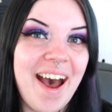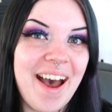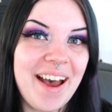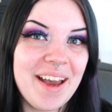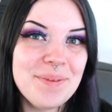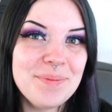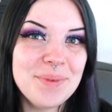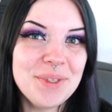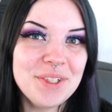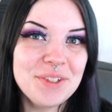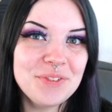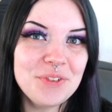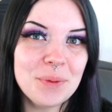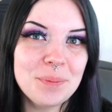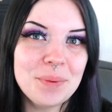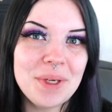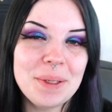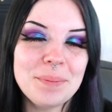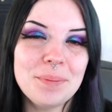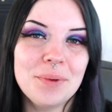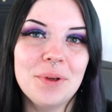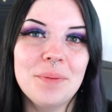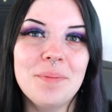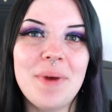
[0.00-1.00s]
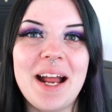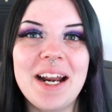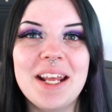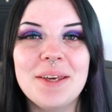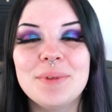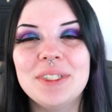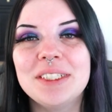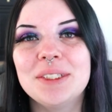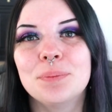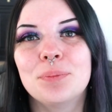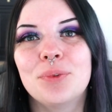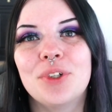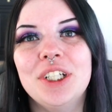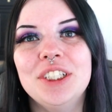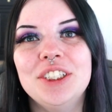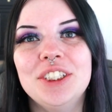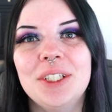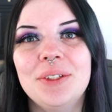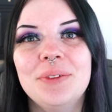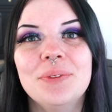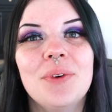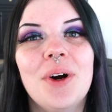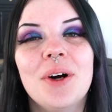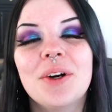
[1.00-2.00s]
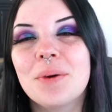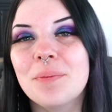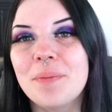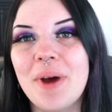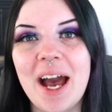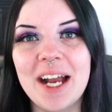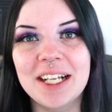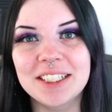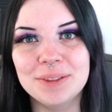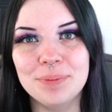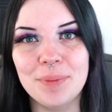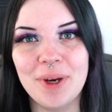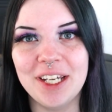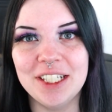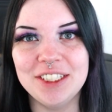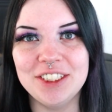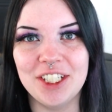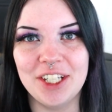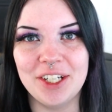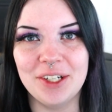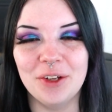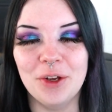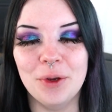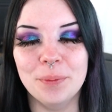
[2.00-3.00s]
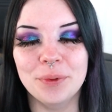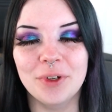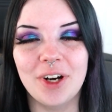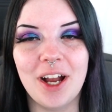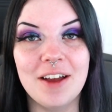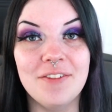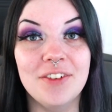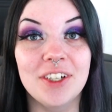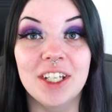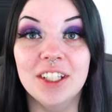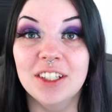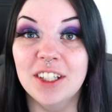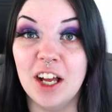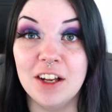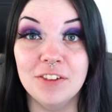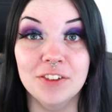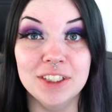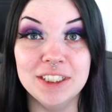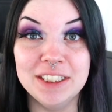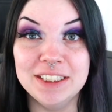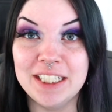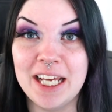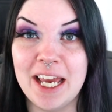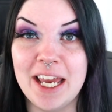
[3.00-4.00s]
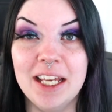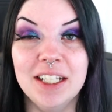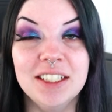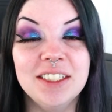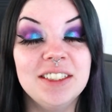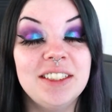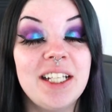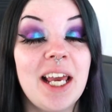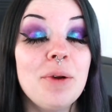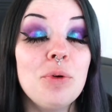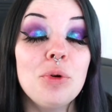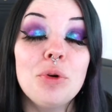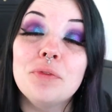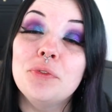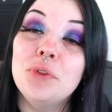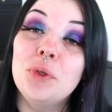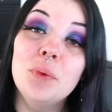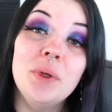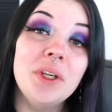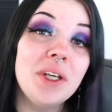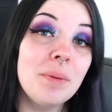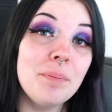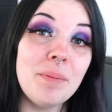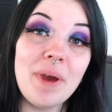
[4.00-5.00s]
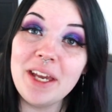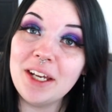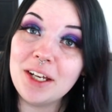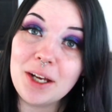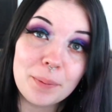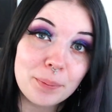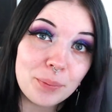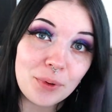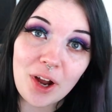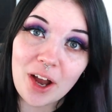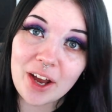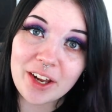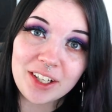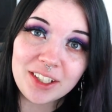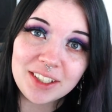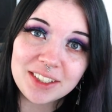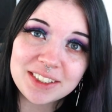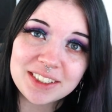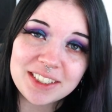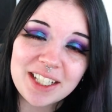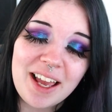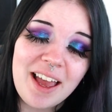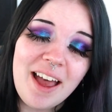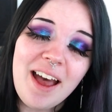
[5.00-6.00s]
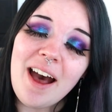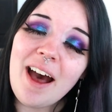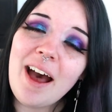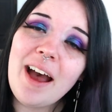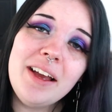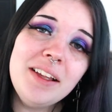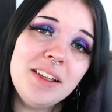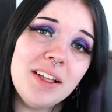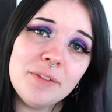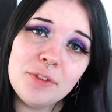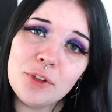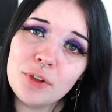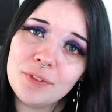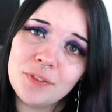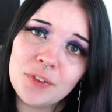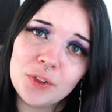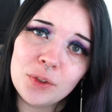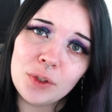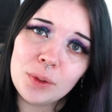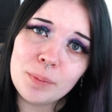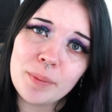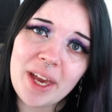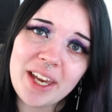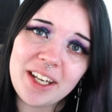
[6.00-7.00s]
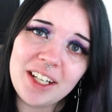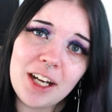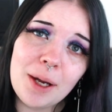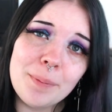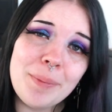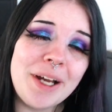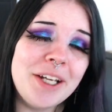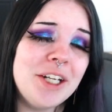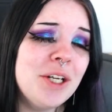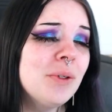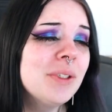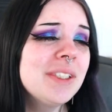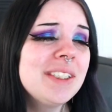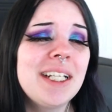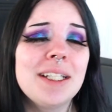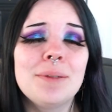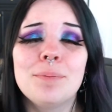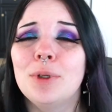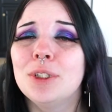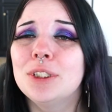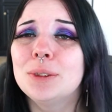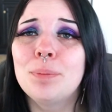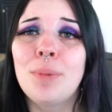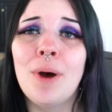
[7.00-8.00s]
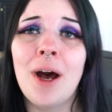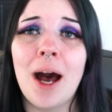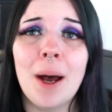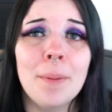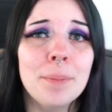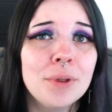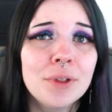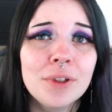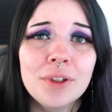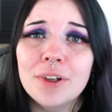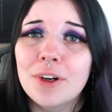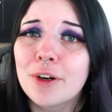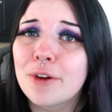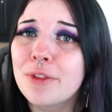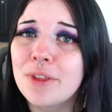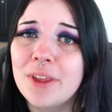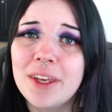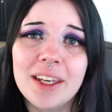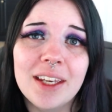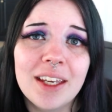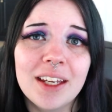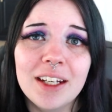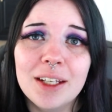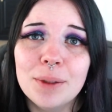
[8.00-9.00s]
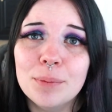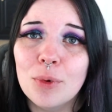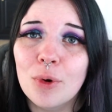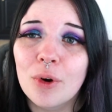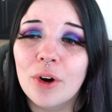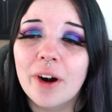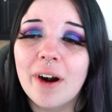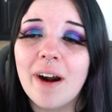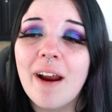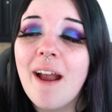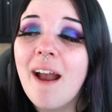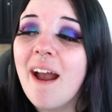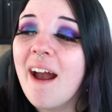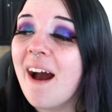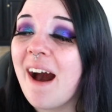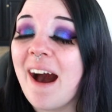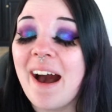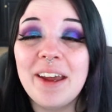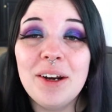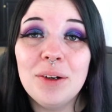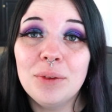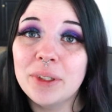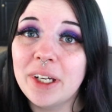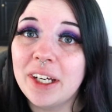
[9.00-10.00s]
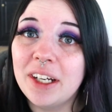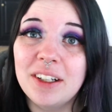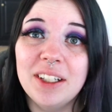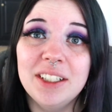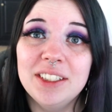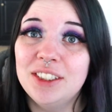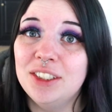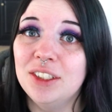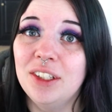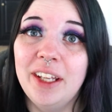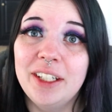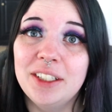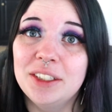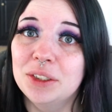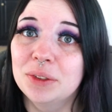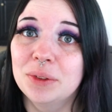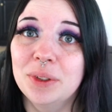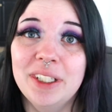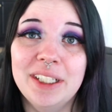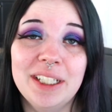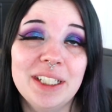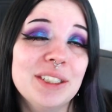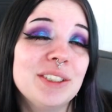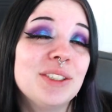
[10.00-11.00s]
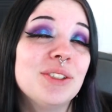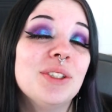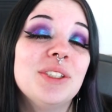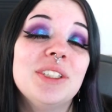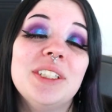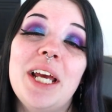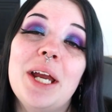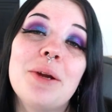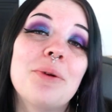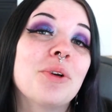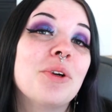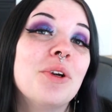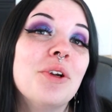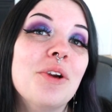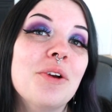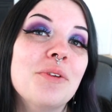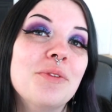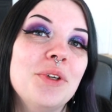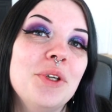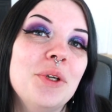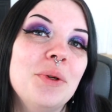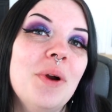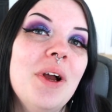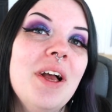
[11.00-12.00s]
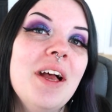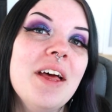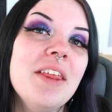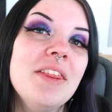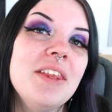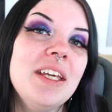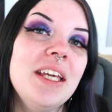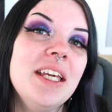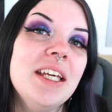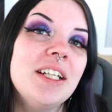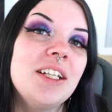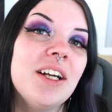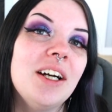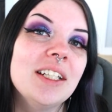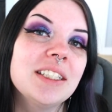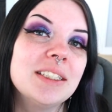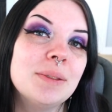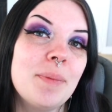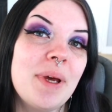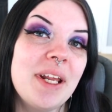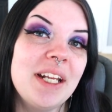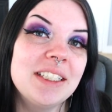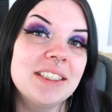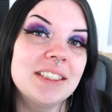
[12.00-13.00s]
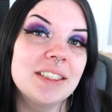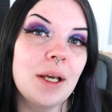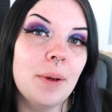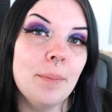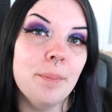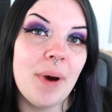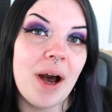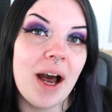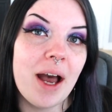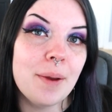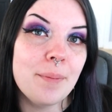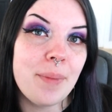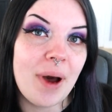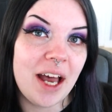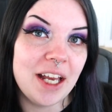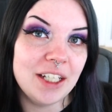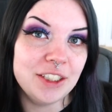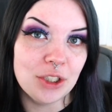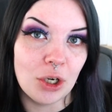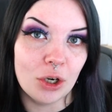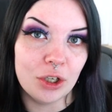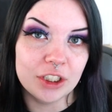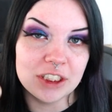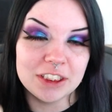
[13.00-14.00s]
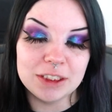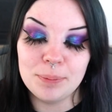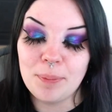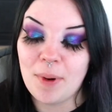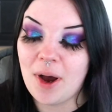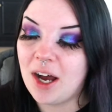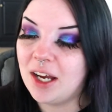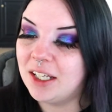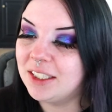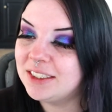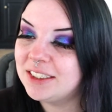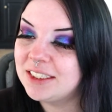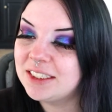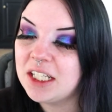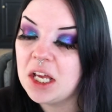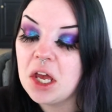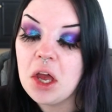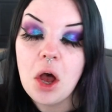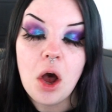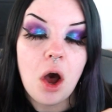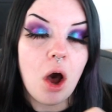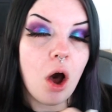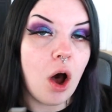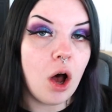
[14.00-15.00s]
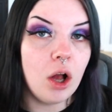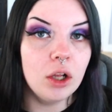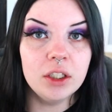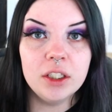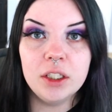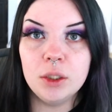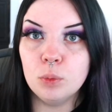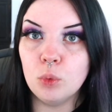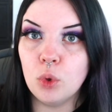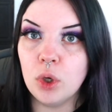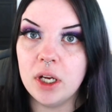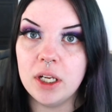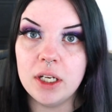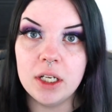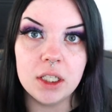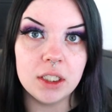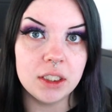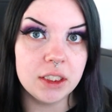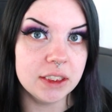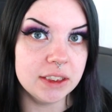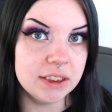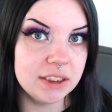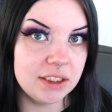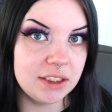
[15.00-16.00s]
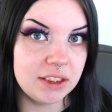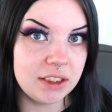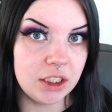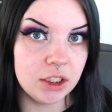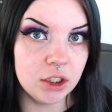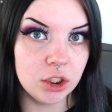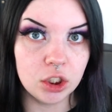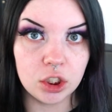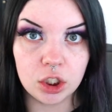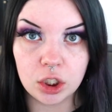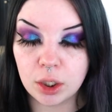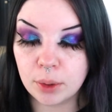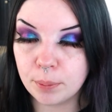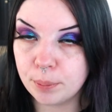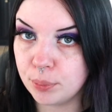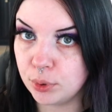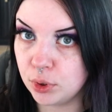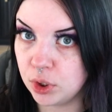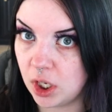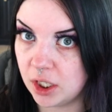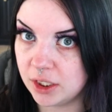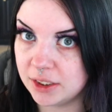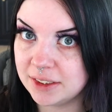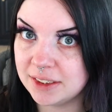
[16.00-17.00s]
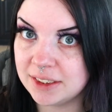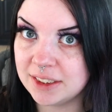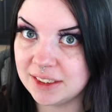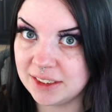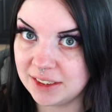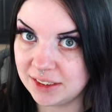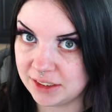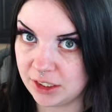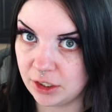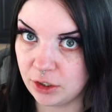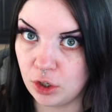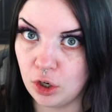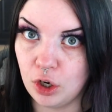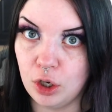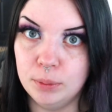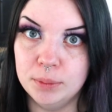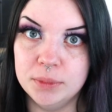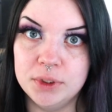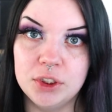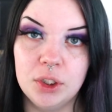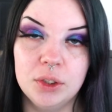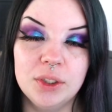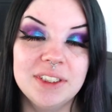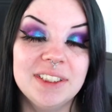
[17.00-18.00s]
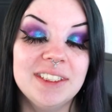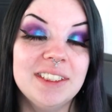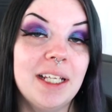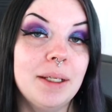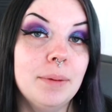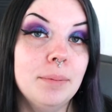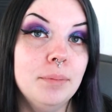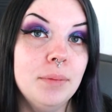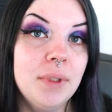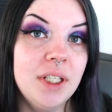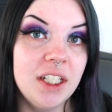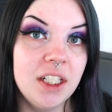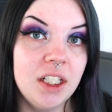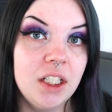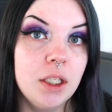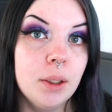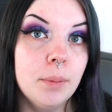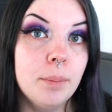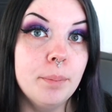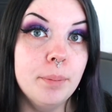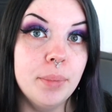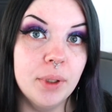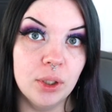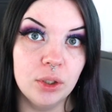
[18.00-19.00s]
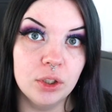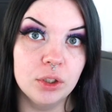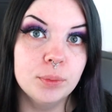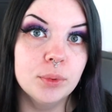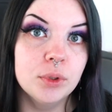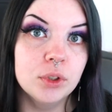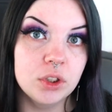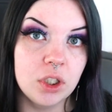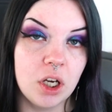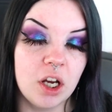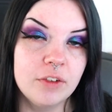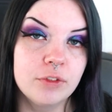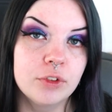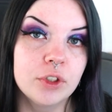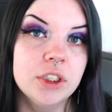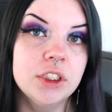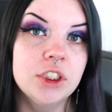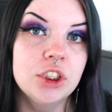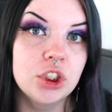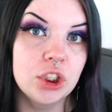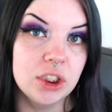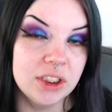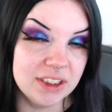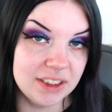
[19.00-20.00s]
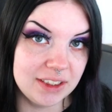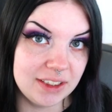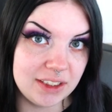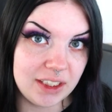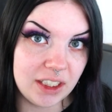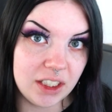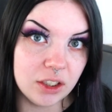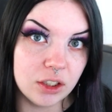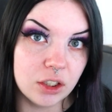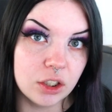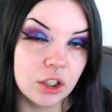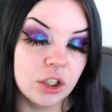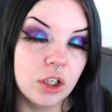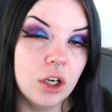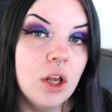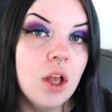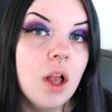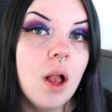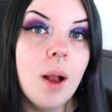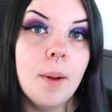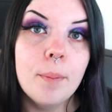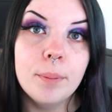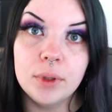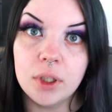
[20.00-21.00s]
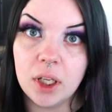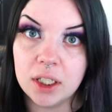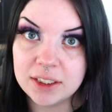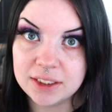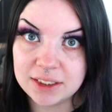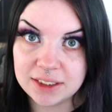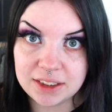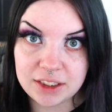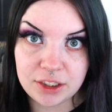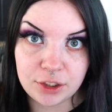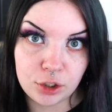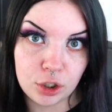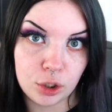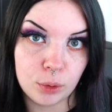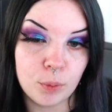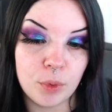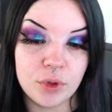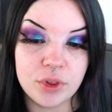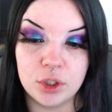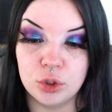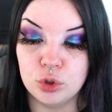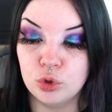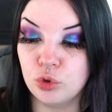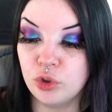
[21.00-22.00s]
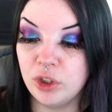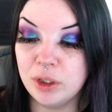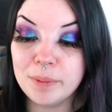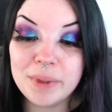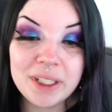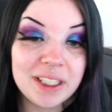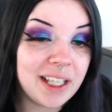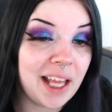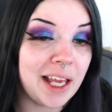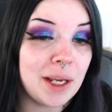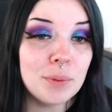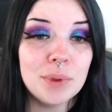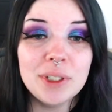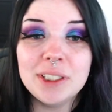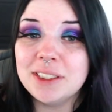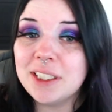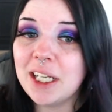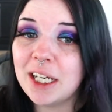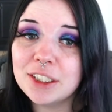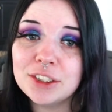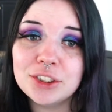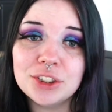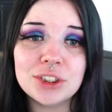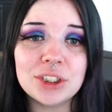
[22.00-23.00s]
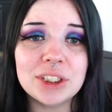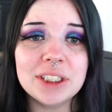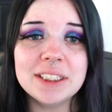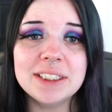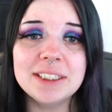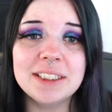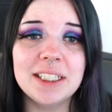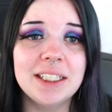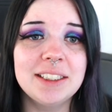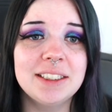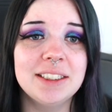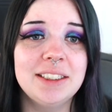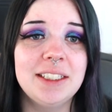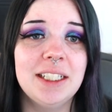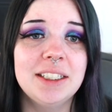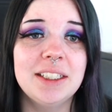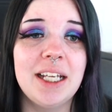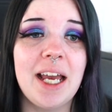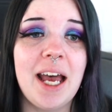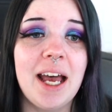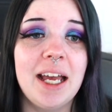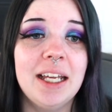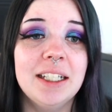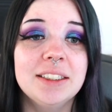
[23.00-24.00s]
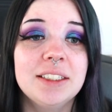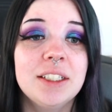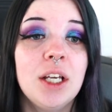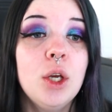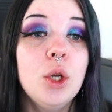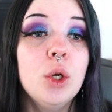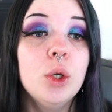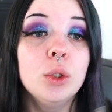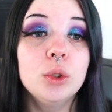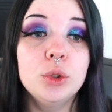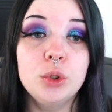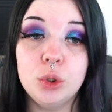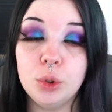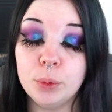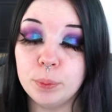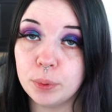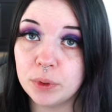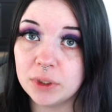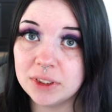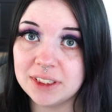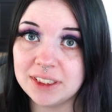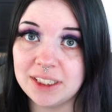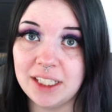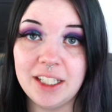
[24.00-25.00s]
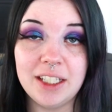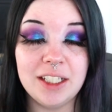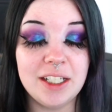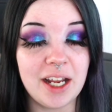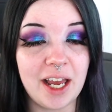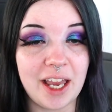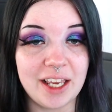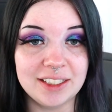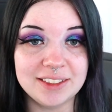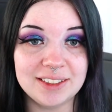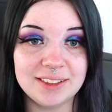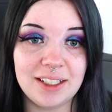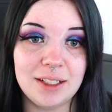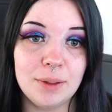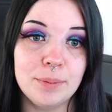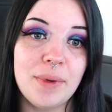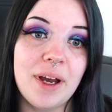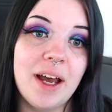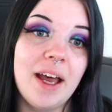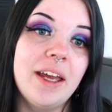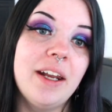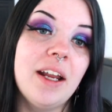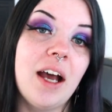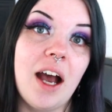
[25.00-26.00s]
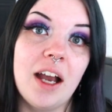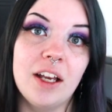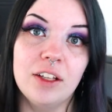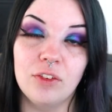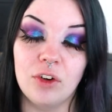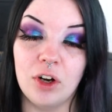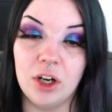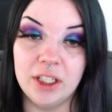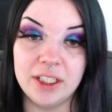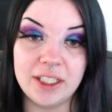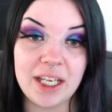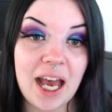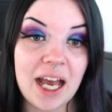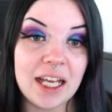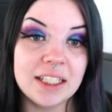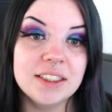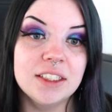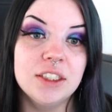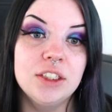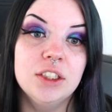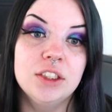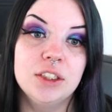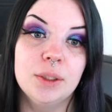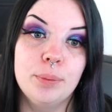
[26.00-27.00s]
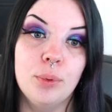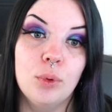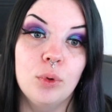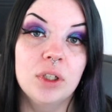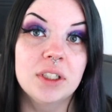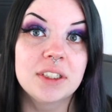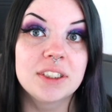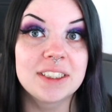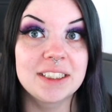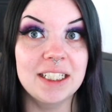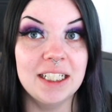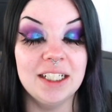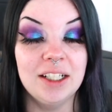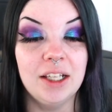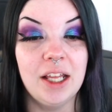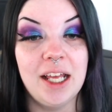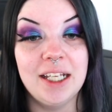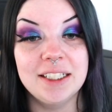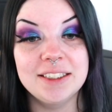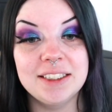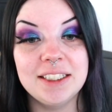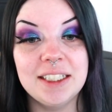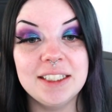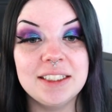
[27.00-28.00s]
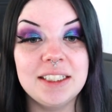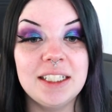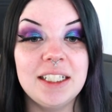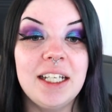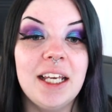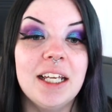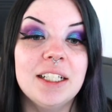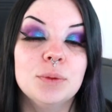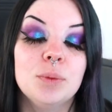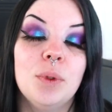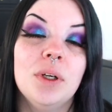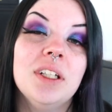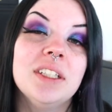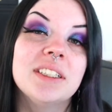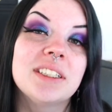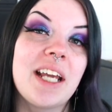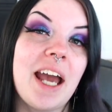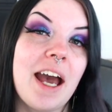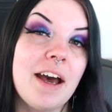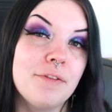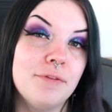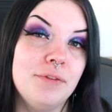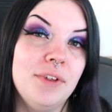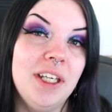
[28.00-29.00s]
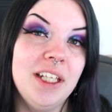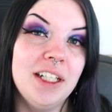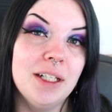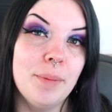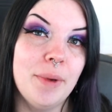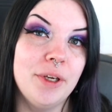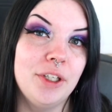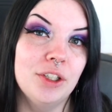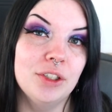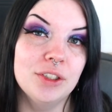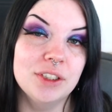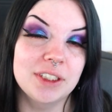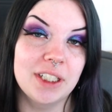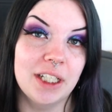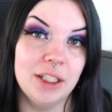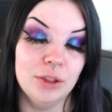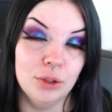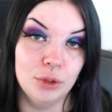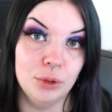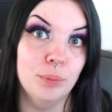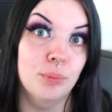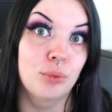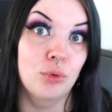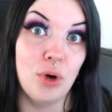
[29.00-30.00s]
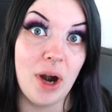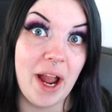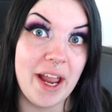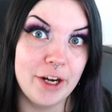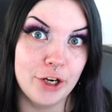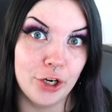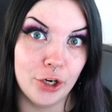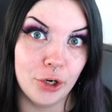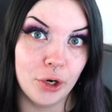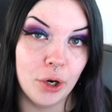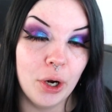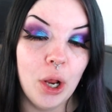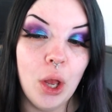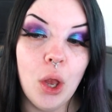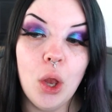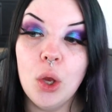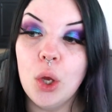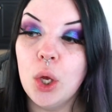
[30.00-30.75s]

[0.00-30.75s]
Hi beautiful people, my name is Bridget and welcome back to my channel. Hope you're having a lovely day, and today we're reviewing a makeup product. I love reviewing makeup. I know it's not the most popular thing anymore. I don't care, I still like doing it. So today we're going to review the It Cosmetics Bye Bye Dark Spots All-in-One Concealer Plus Serum. So this is a medium buildable coverage concealer plus serum with a creamy lightweight texture. It says it has 2% niacinamide hyaluronic acid to support skin elasticity, as well as caffeine to make your skin look brighter.